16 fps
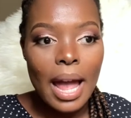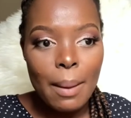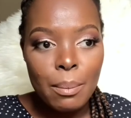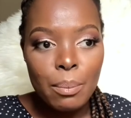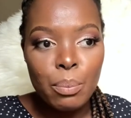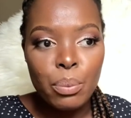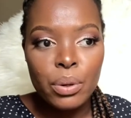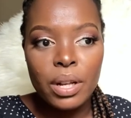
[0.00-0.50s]

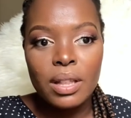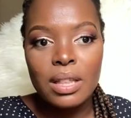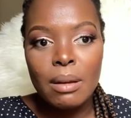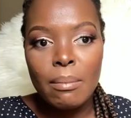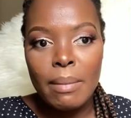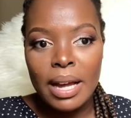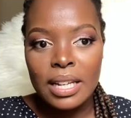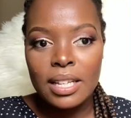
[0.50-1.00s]
putting the
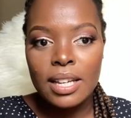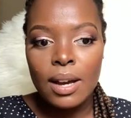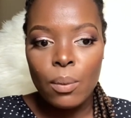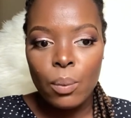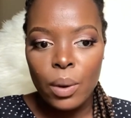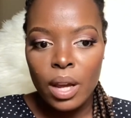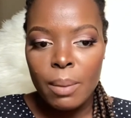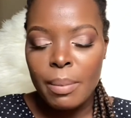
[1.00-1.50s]
money
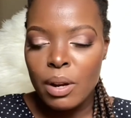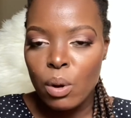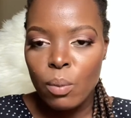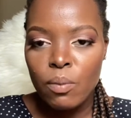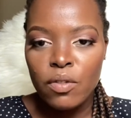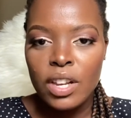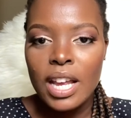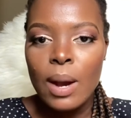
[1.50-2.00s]
away. But
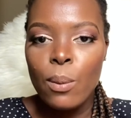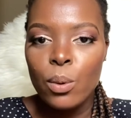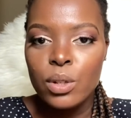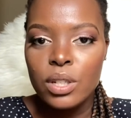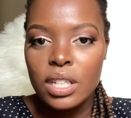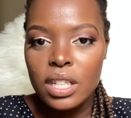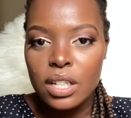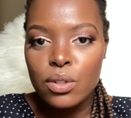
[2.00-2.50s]
hopefully I
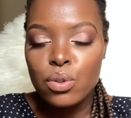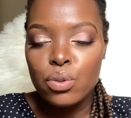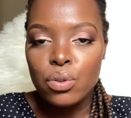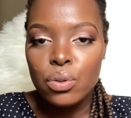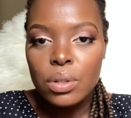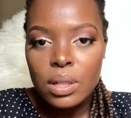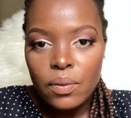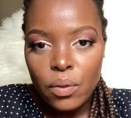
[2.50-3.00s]
won't need it to
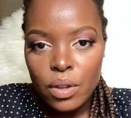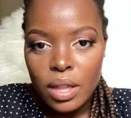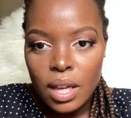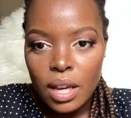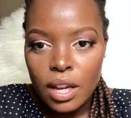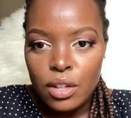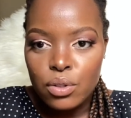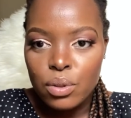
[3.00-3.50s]
use it for
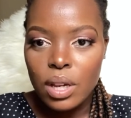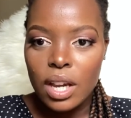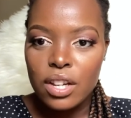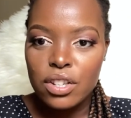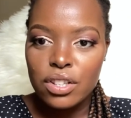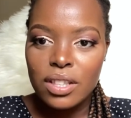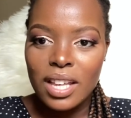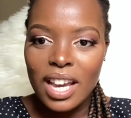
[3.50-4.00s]
their
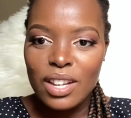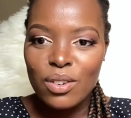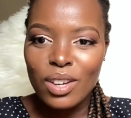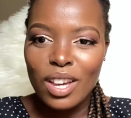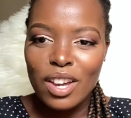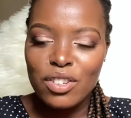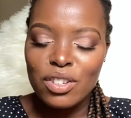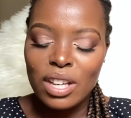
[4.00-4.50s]
education. Their
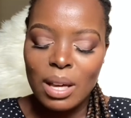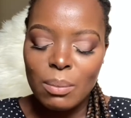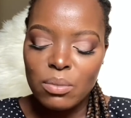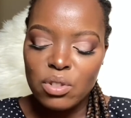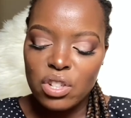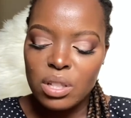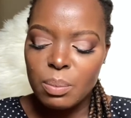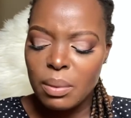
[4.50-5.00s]
education can
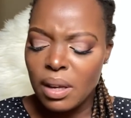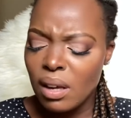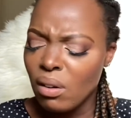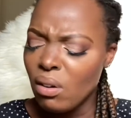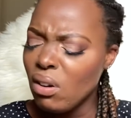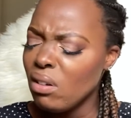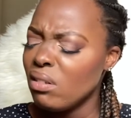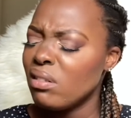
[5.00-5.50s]
just be
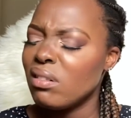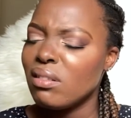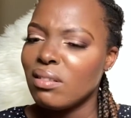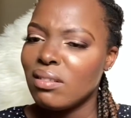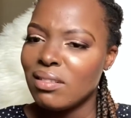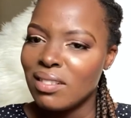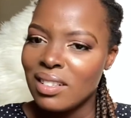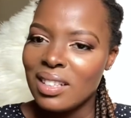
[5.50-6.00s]

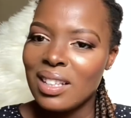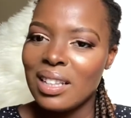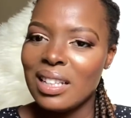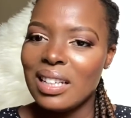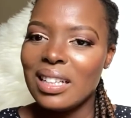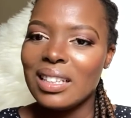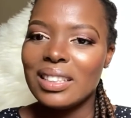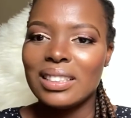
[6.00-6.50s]

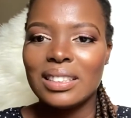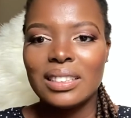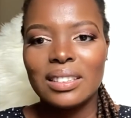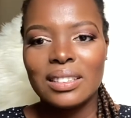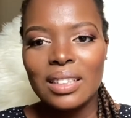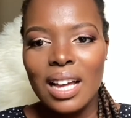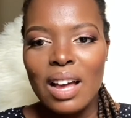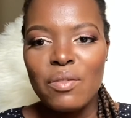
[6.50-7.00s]
this,
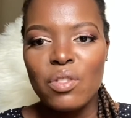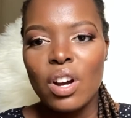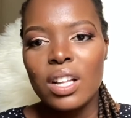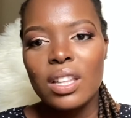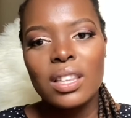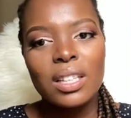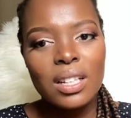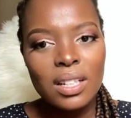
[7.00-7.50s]
I've got
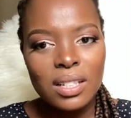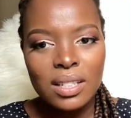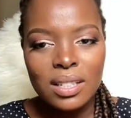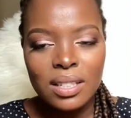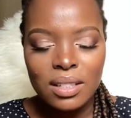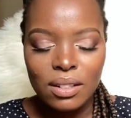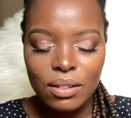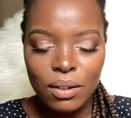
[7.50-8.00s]

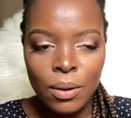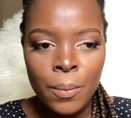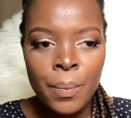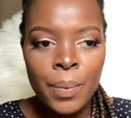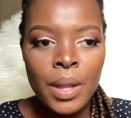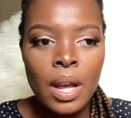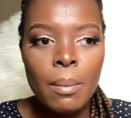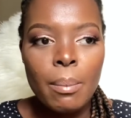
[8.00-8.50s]
this, you know.
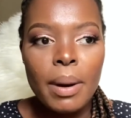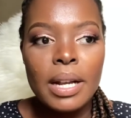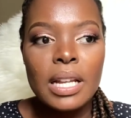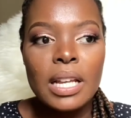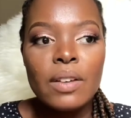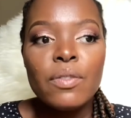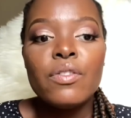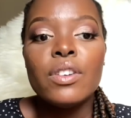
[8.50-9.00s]
But
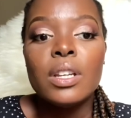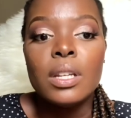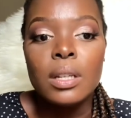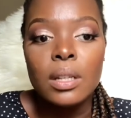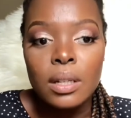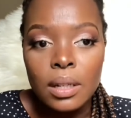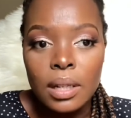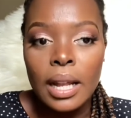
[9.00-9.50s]
if
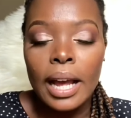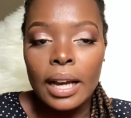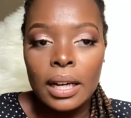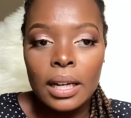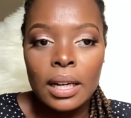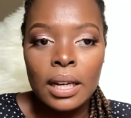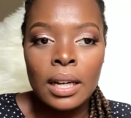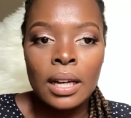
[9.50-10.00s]

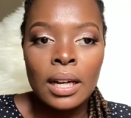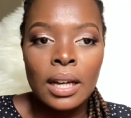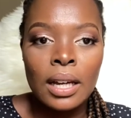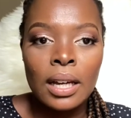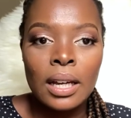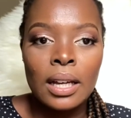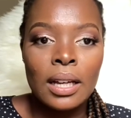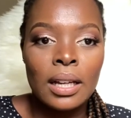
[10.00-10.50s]
like
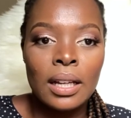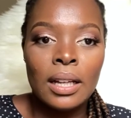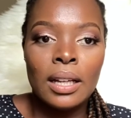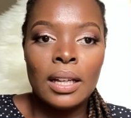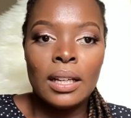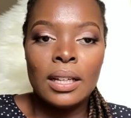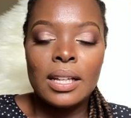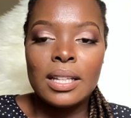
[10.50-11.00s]

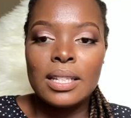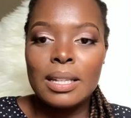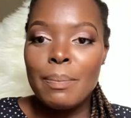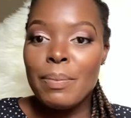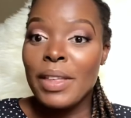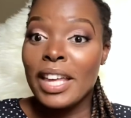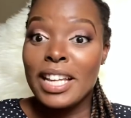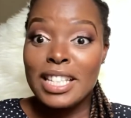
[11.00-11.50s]

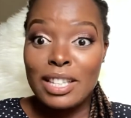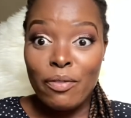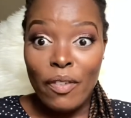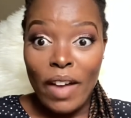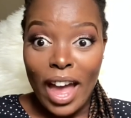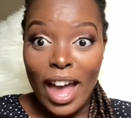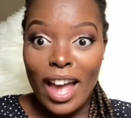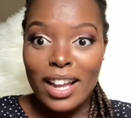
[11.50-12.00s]
something hits the
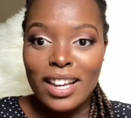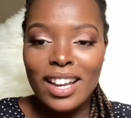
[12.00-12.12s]
fan,